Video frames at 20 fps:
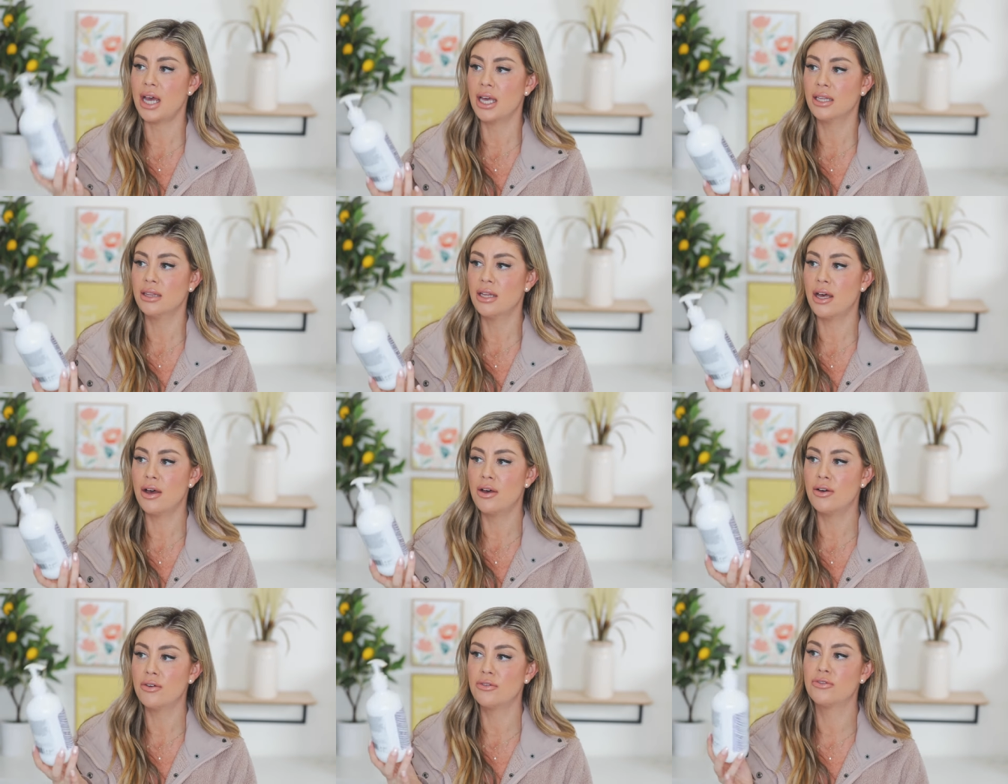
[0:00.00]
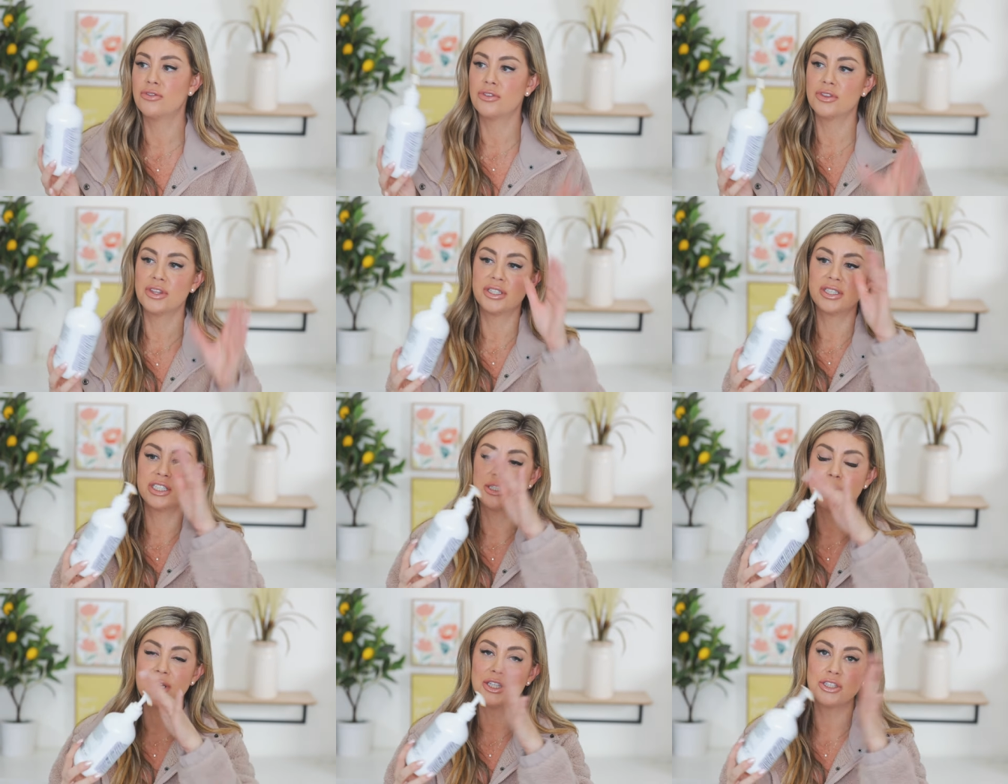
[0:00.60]
I love the
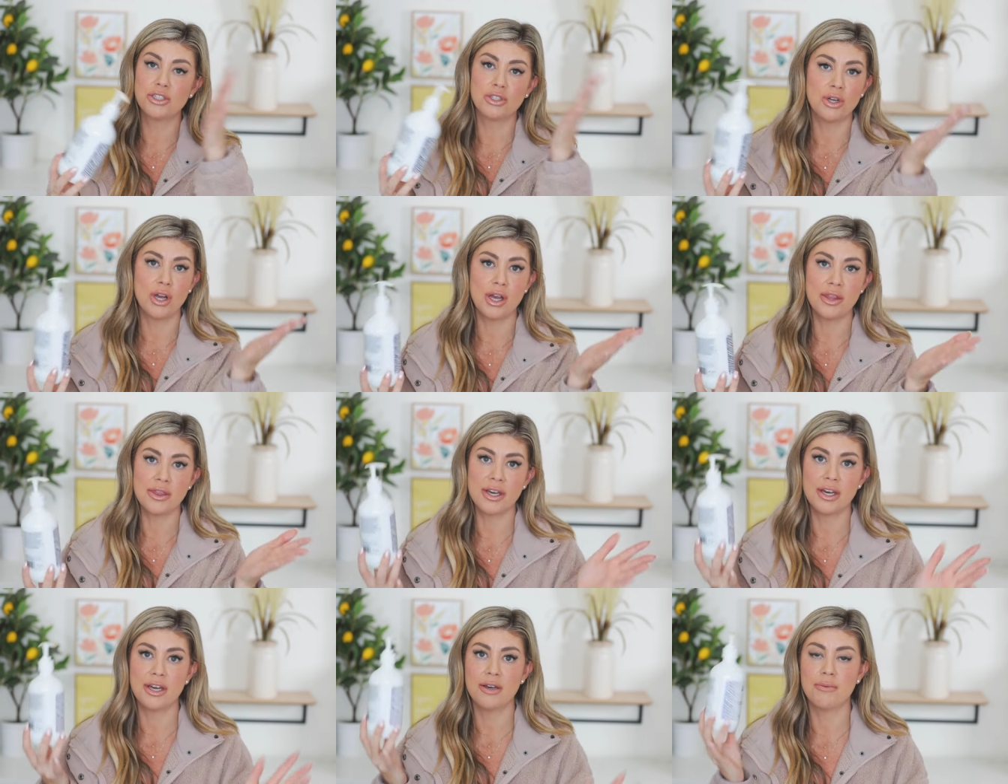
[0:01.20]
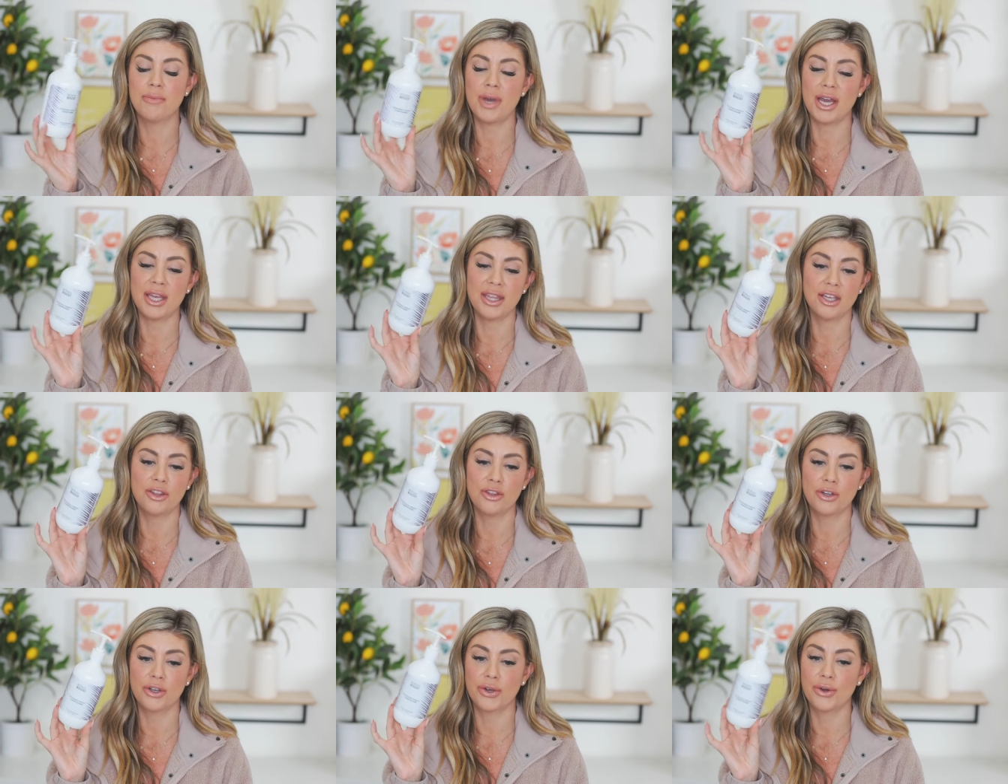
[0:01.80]
dispenser on them. I
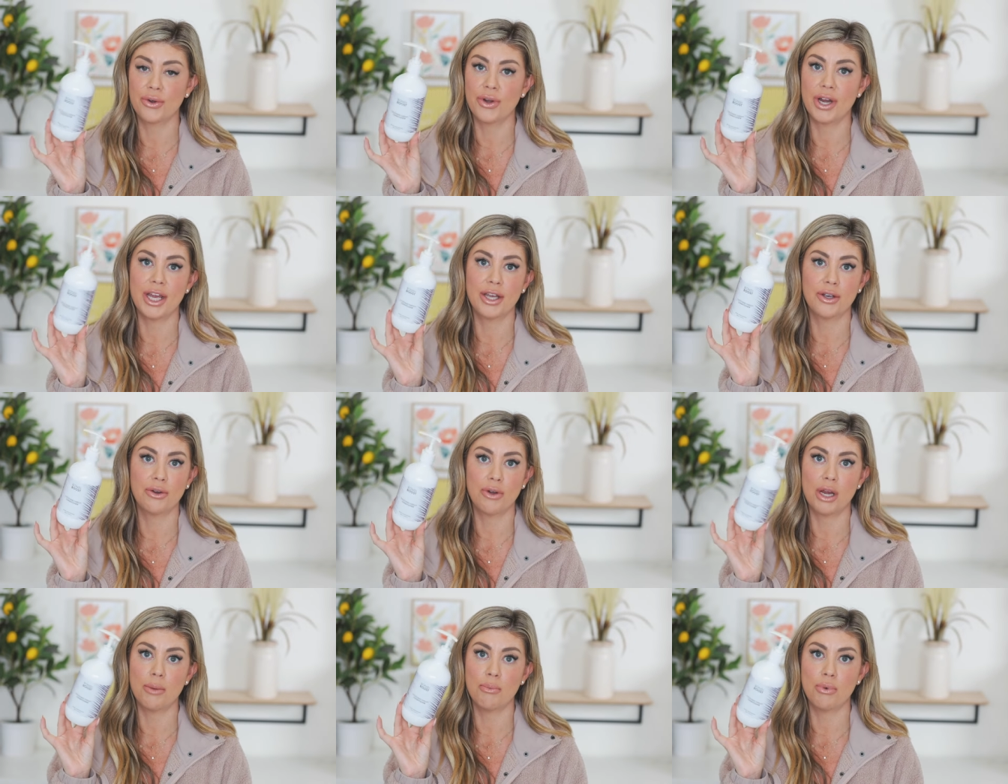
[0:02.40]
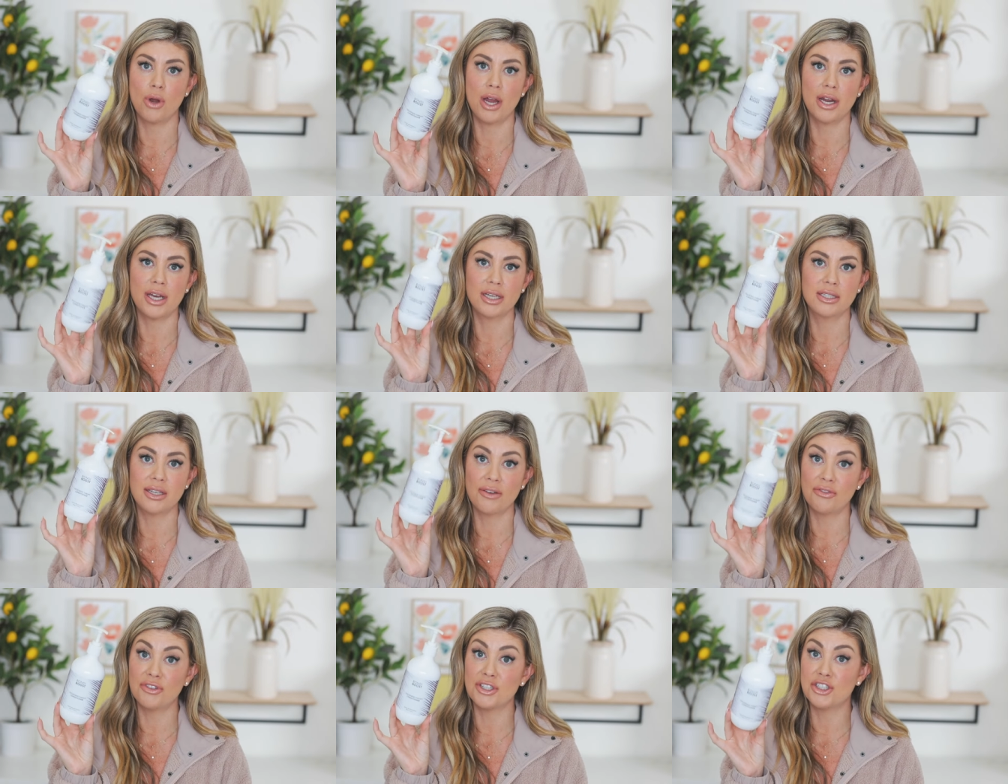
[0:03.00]
think they're great, great
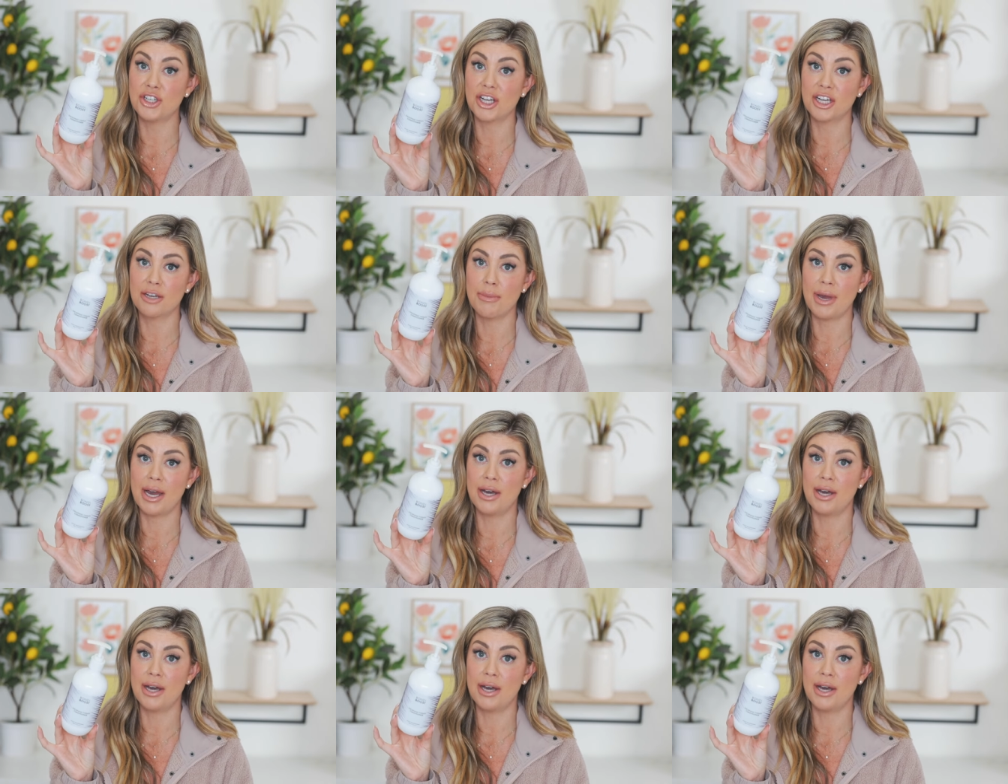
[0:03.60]
products. Definitely check them